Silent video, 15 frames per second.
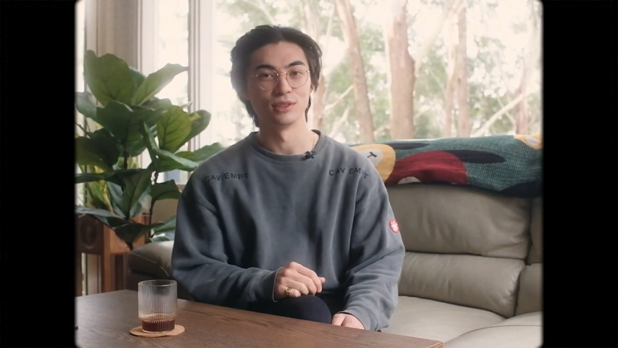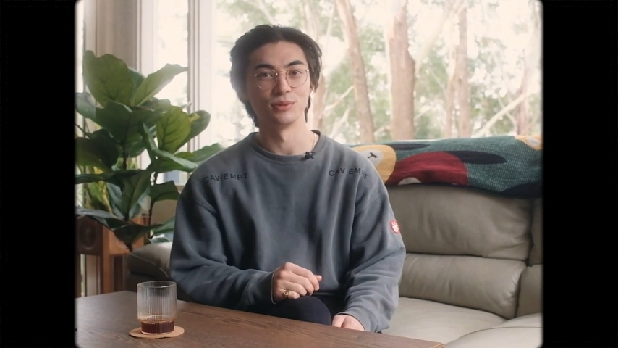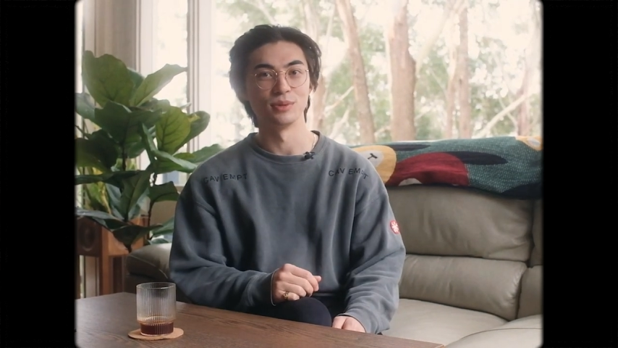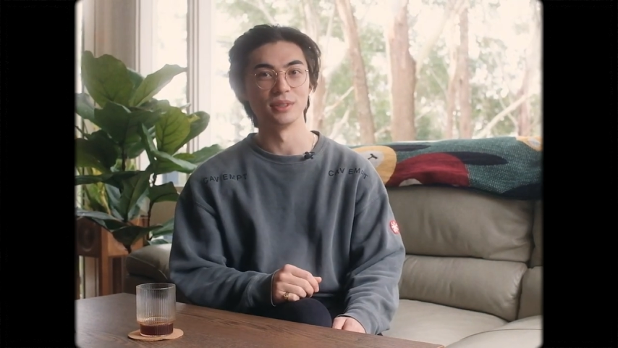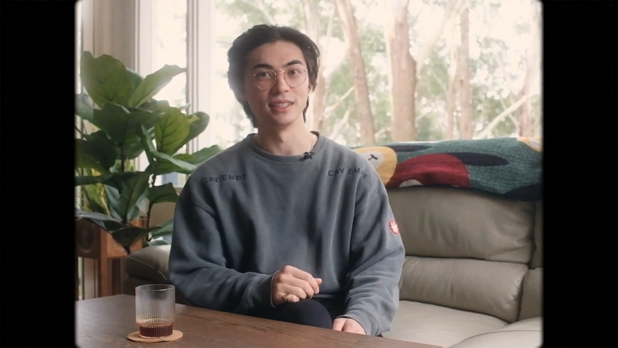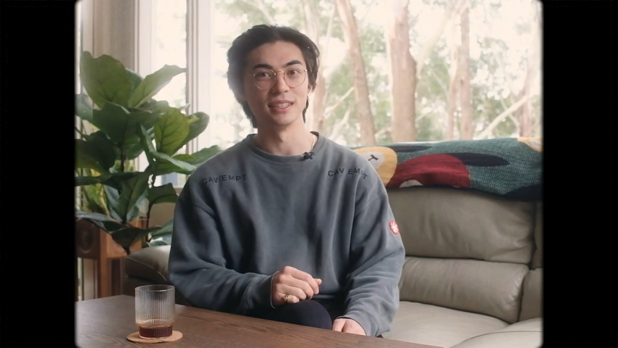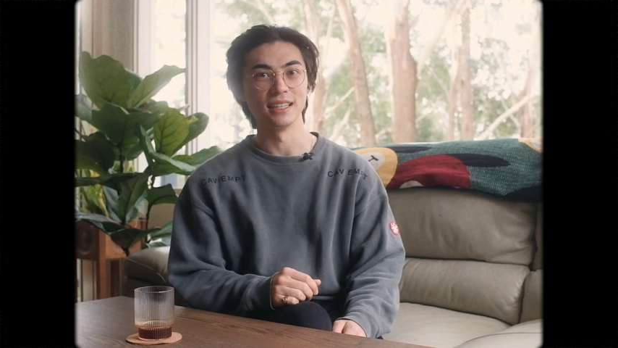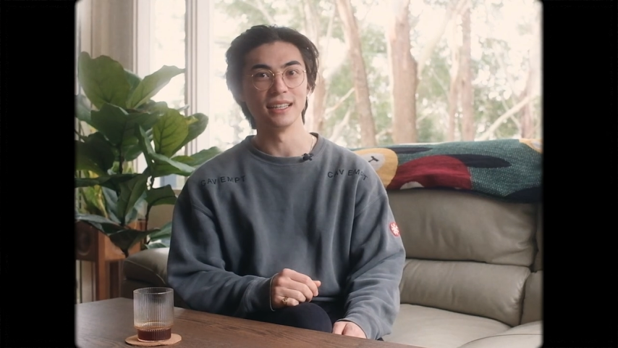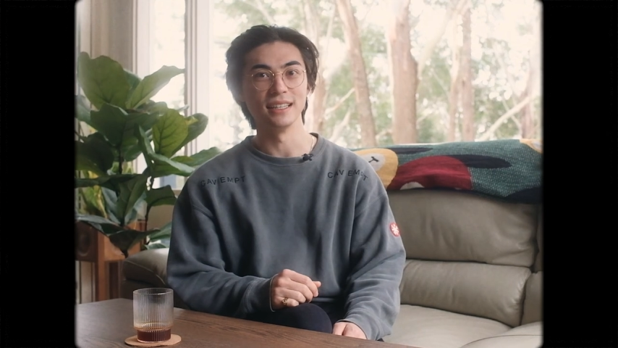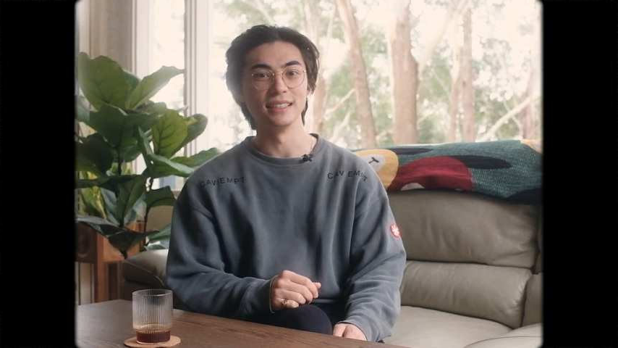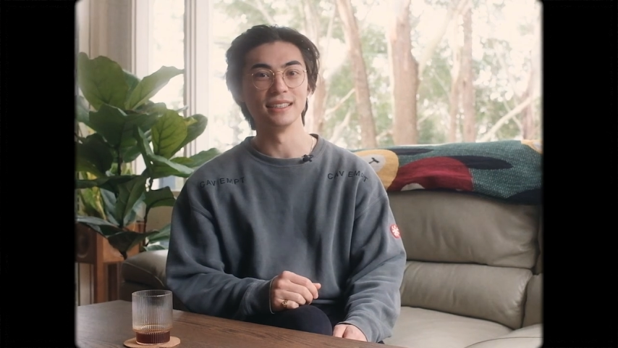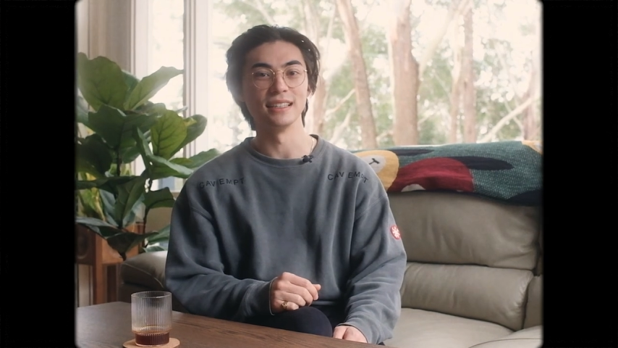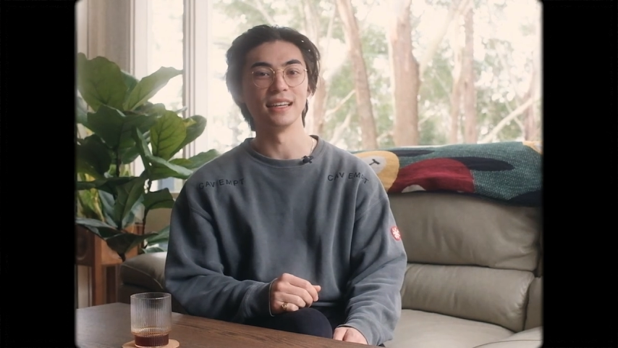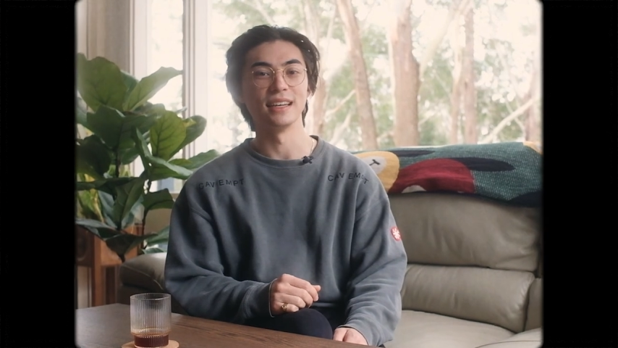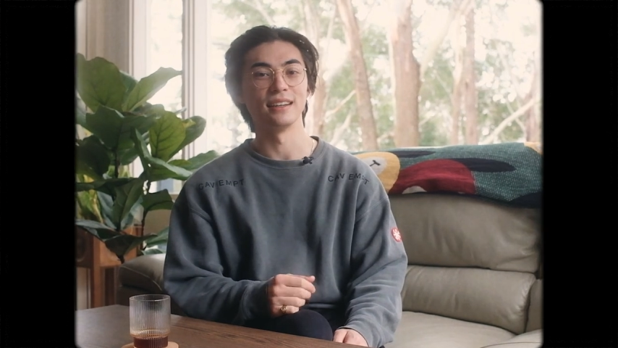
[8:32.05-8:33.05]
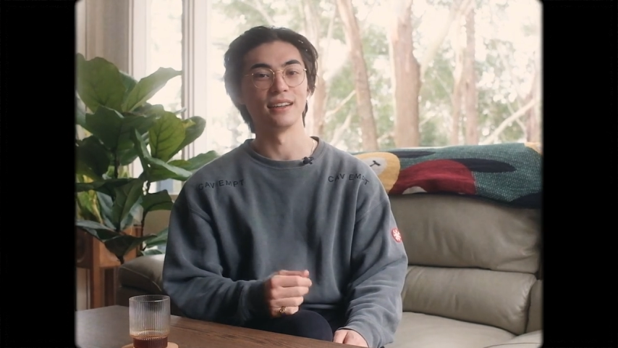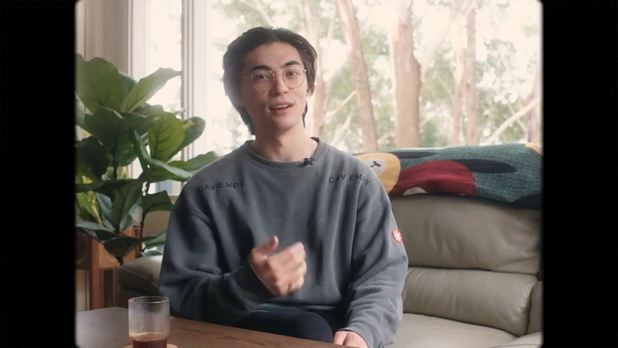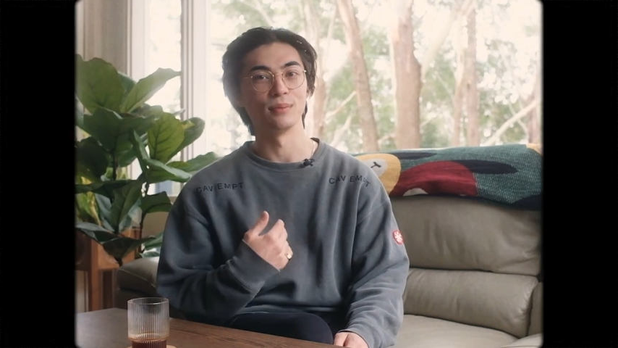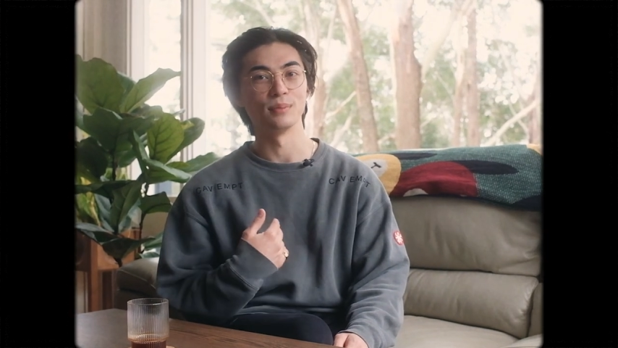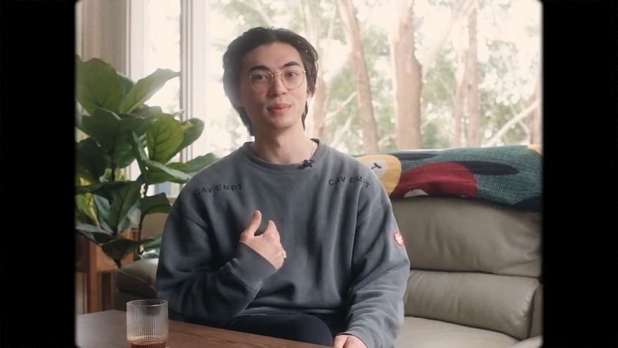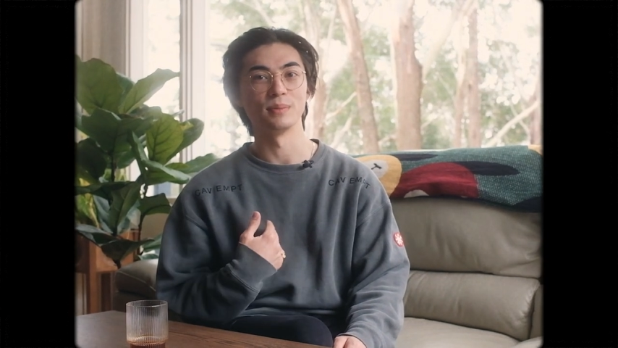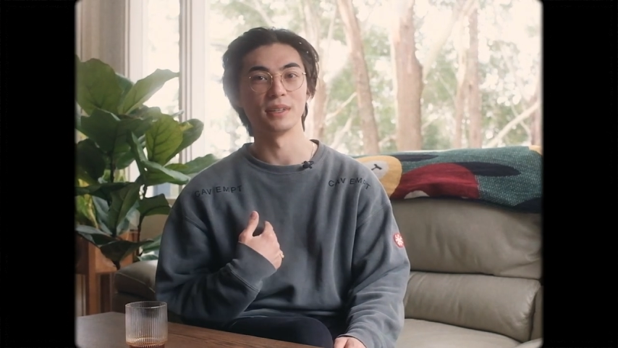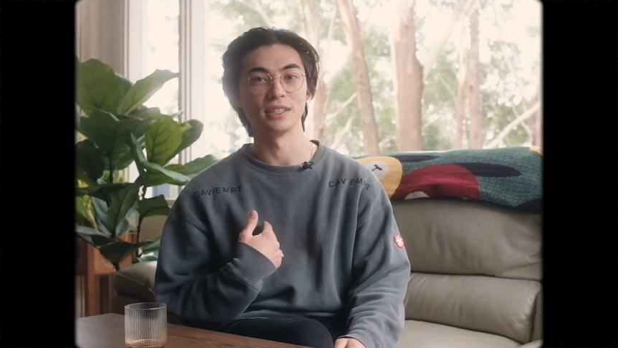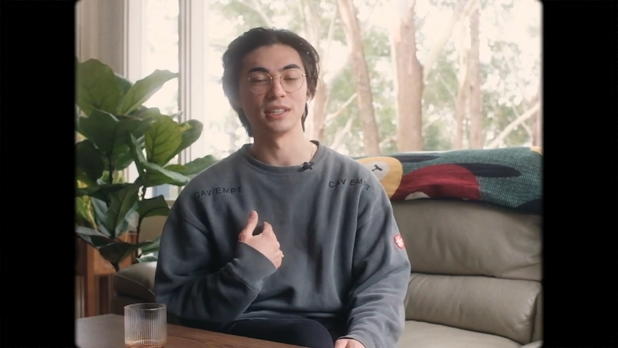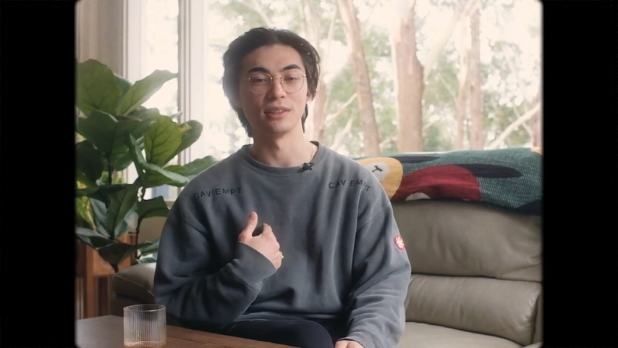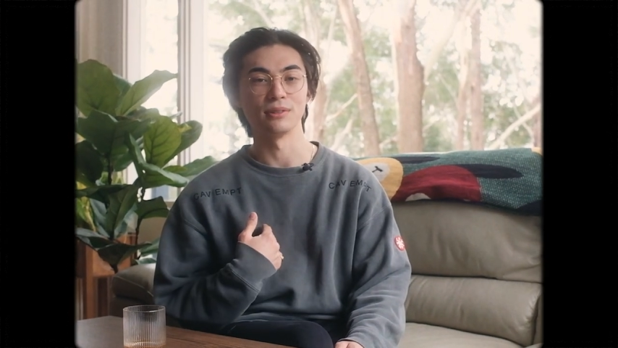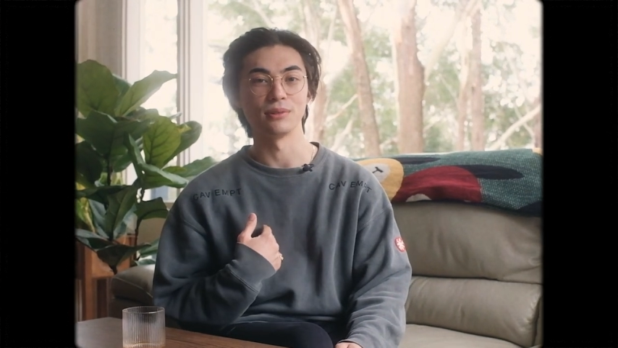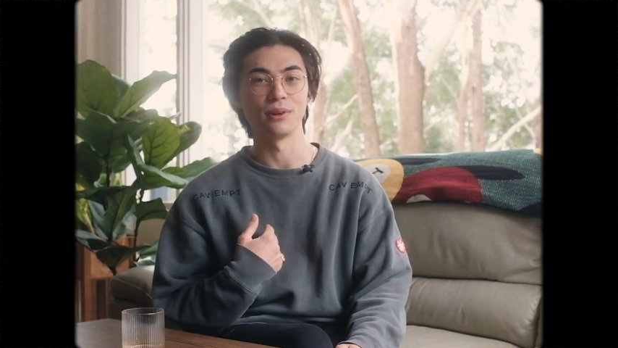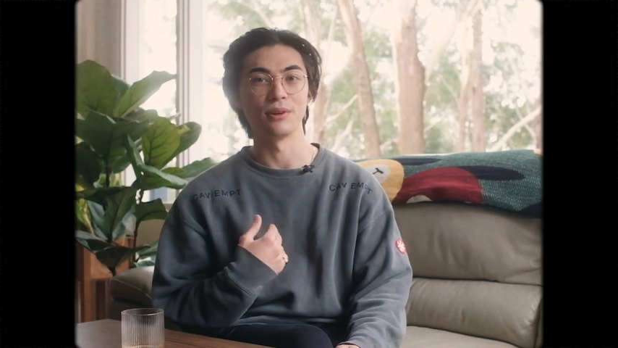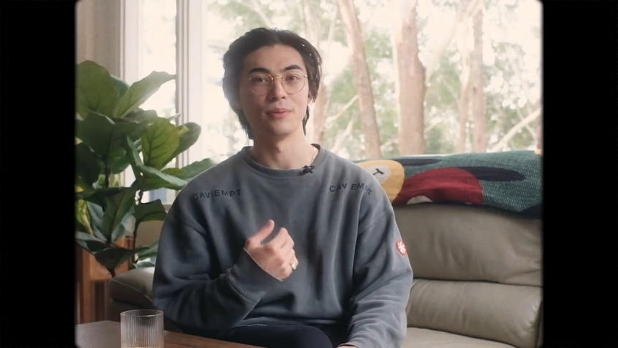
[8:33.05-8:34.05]
It's really easy and it helps my
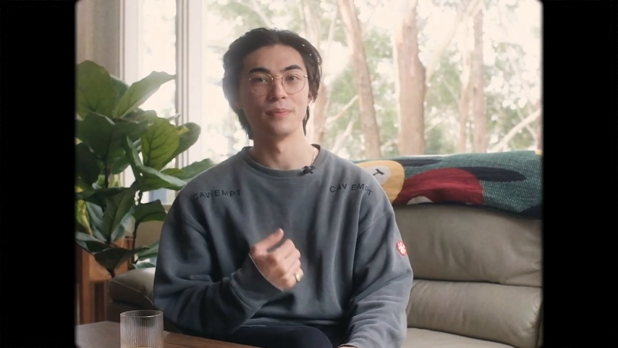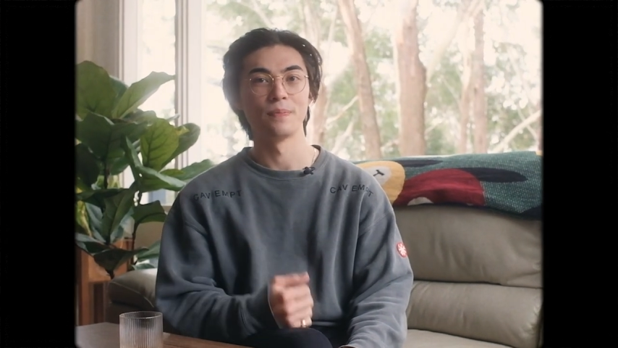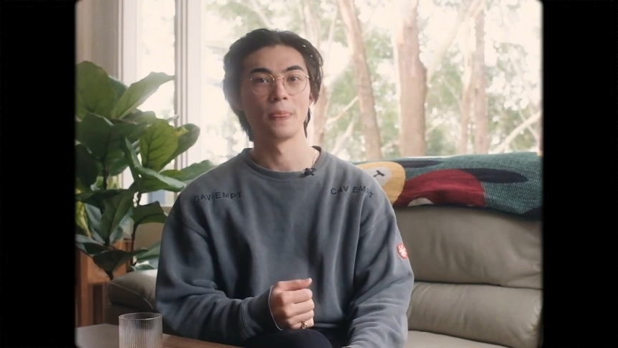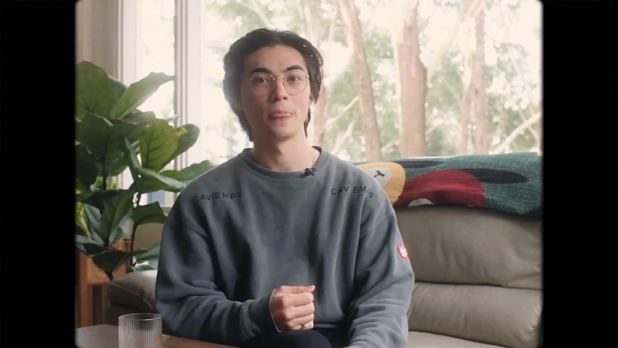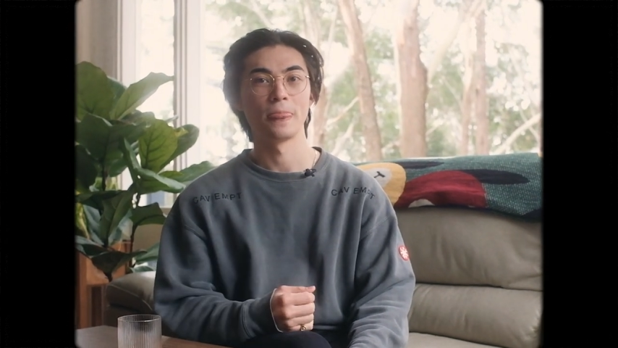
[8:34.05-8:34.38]
channel grow.